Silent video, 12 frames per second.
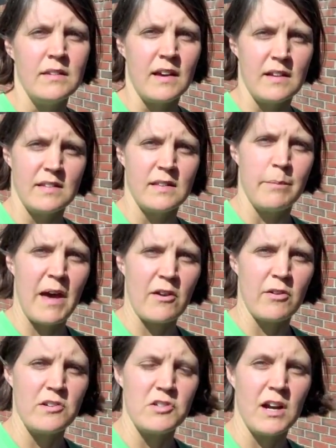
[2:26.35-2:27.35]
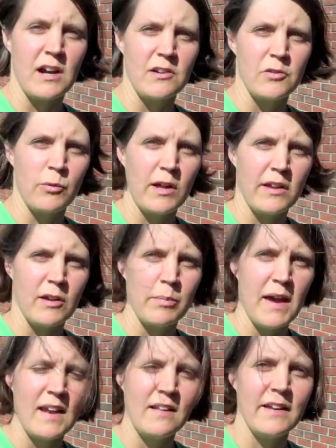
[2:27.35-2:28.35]
does the battery charge while you're
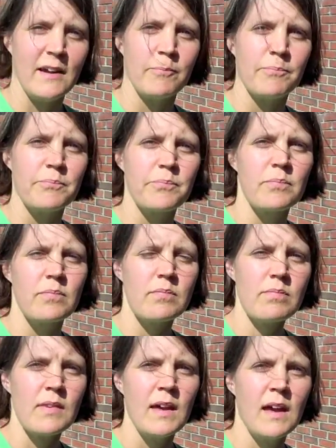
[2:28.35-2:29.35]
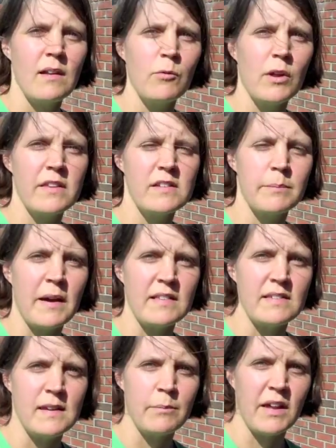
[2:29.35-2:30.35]
pedaling? And well, this
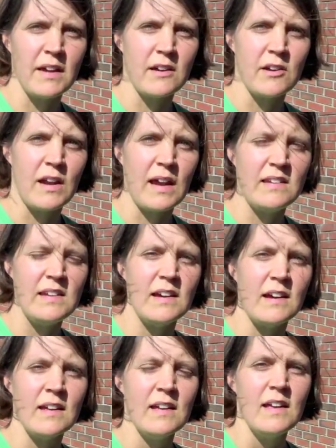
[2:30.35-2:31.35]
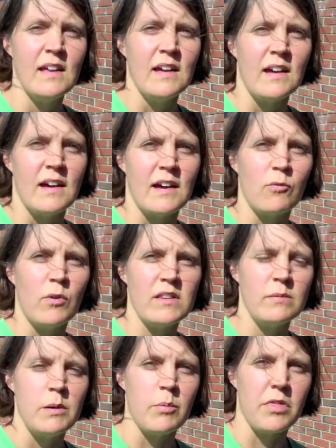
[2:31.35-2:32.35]
might seem like a good idea, uh,
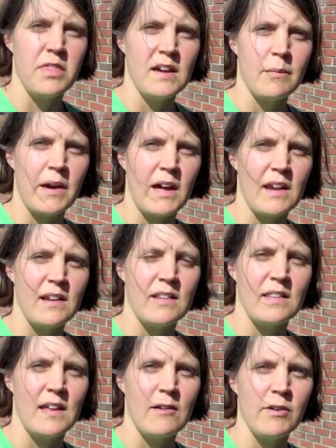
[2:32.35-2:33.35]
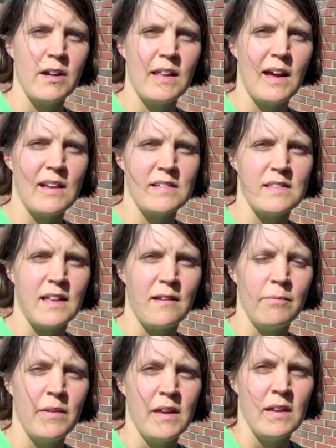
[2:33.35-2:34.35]
once people think about it, they realize
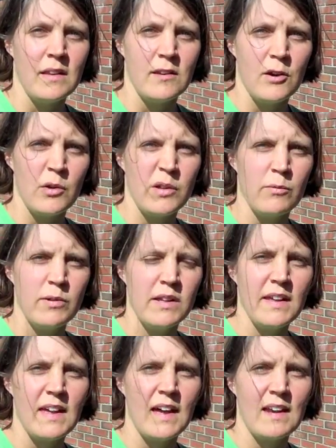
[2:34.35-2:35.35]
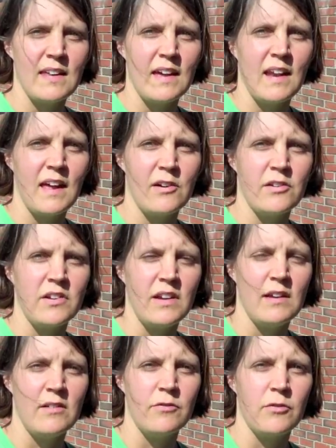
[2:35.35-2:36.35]
that no, you really can't get
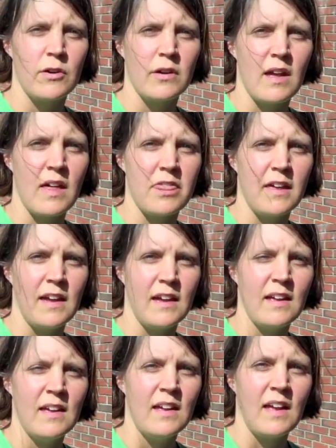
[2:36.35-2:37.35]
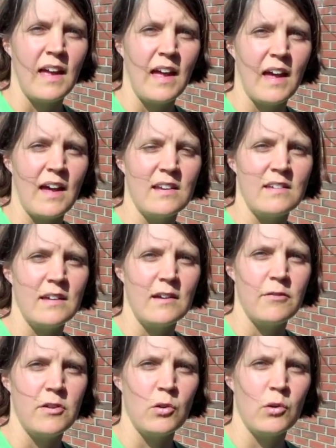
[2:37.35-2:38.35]
energy for nothing. And
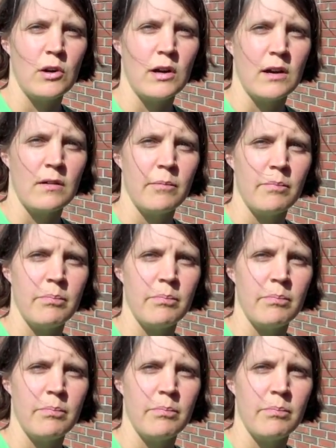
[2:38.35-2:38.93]
if you're